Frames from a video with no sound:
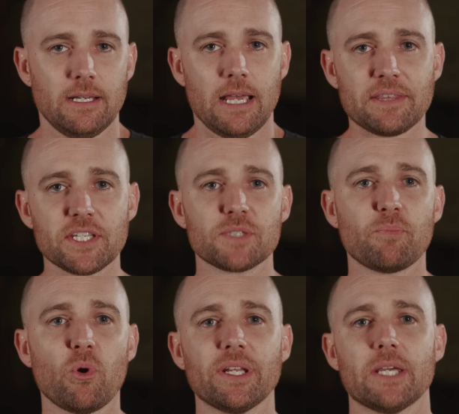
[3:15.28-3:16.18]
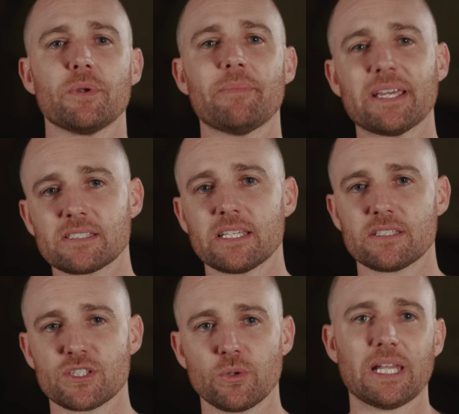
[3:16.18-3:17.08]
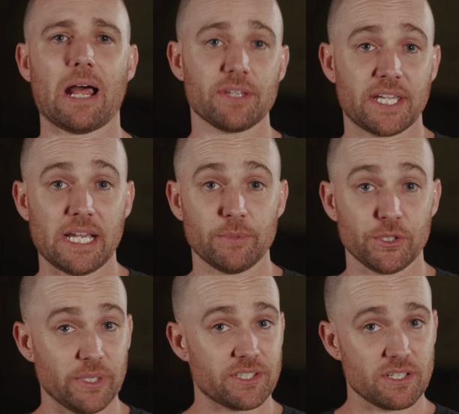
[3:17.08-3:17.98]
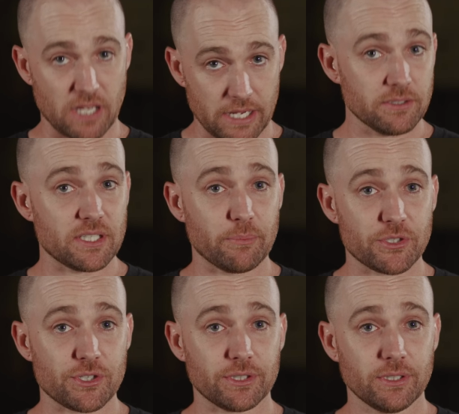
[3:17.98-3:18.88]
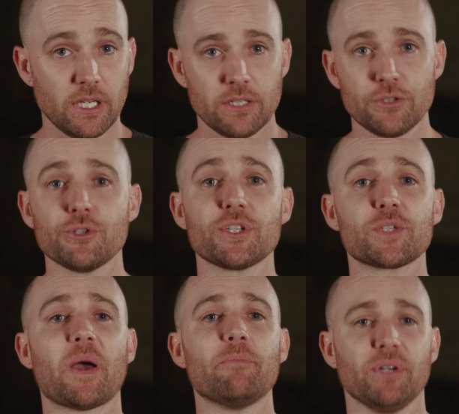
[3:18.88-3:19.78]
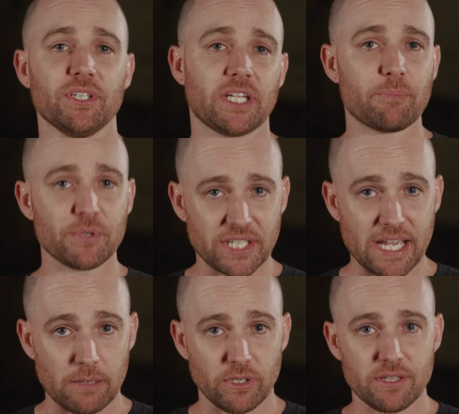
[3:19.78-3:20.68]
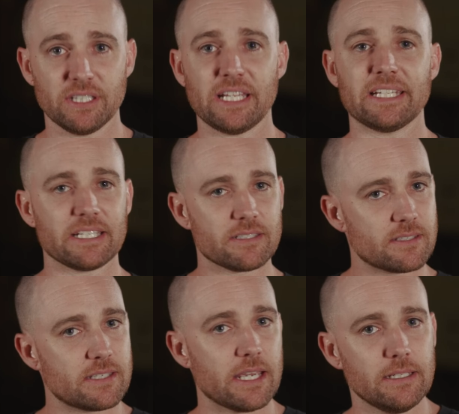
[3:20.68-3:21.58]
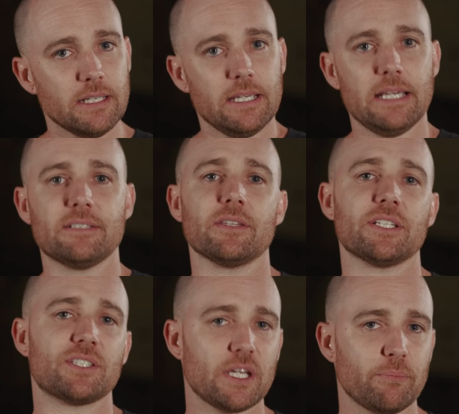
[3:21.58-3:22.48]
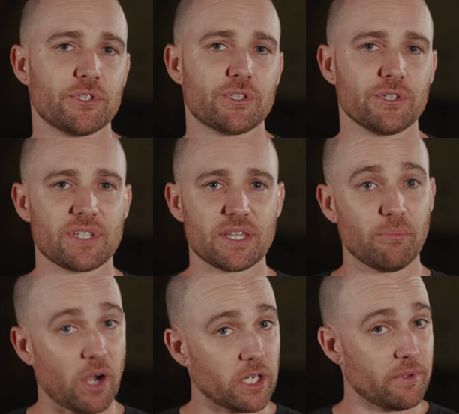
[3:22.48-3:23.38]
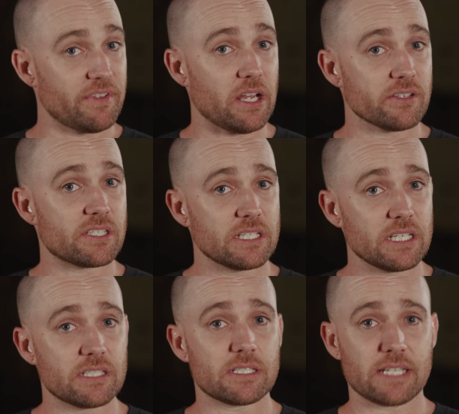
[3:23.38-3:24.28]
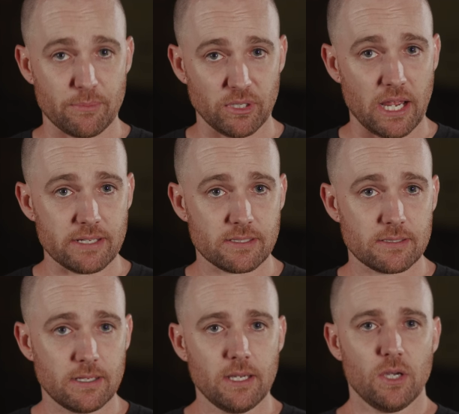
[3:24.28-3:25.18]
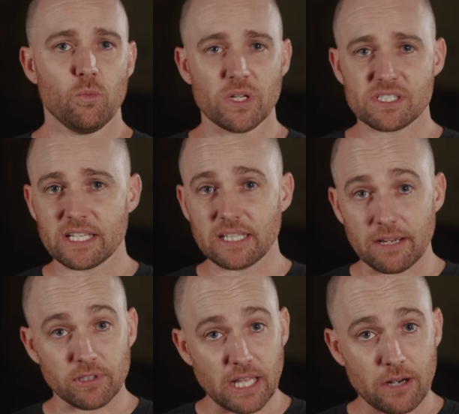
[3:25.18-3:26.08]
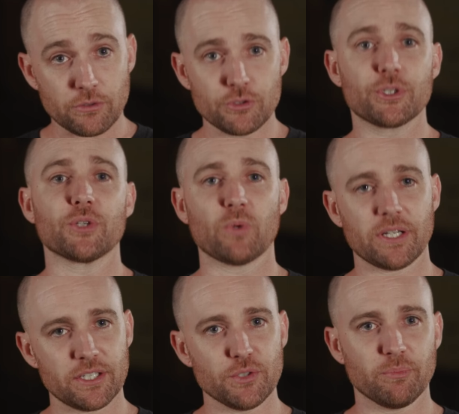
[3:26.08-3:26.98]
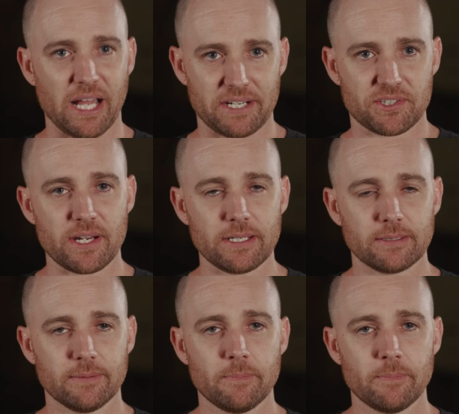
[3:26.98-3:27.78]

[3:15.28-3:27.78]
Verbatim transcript: At this point, it would make sense to allow the camera to reach its idle temperature. You do this by building up your camera, then letting it sit until the temperatures at the bottom of the L C D stabilize. Once they level out, you can run a new black shading.